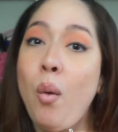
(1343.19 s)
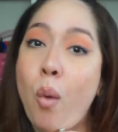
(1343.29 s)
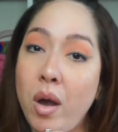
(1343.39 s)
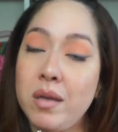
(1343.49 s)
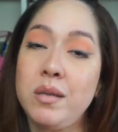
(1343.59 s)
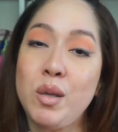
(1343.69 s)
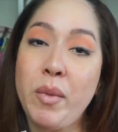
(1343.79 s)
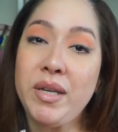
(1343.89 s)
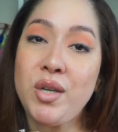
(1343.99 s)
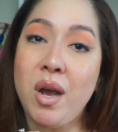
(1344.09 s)
walk into
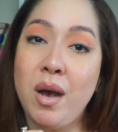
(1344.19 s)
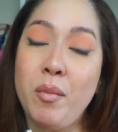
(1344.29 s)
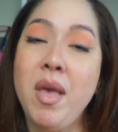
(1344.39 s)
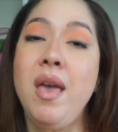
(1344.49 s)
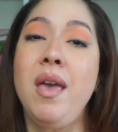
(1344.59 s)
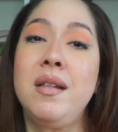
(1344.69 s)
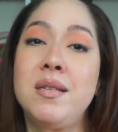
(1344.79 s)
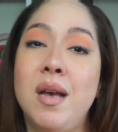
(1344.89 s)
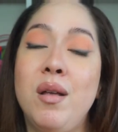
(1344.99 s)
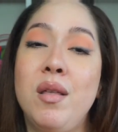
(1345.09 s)
my job and
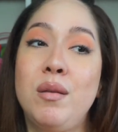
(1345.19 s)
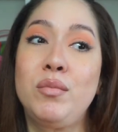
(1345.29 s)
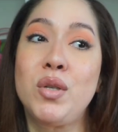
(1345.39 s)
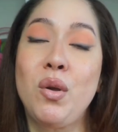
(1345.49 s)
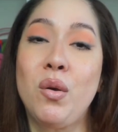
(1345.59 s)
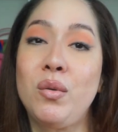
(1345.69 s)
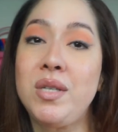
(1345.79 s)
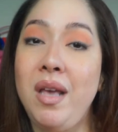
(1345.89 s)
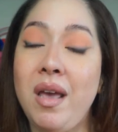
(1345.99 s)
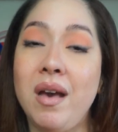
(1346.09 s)
tell them to go
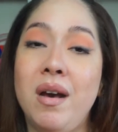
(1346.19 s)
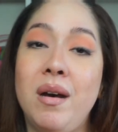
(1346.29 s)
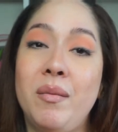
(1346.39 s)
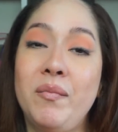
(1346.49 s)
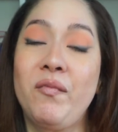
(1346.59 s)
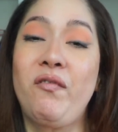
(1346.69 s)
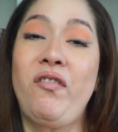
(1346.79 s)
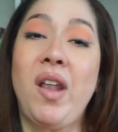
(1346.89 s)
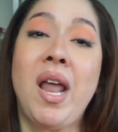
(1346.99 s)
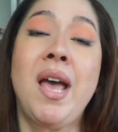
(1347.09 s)
take a
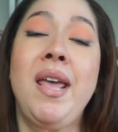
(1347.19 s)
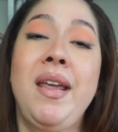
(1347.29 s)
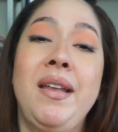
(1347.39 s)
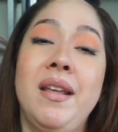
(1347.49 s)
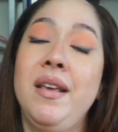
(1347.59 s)
flying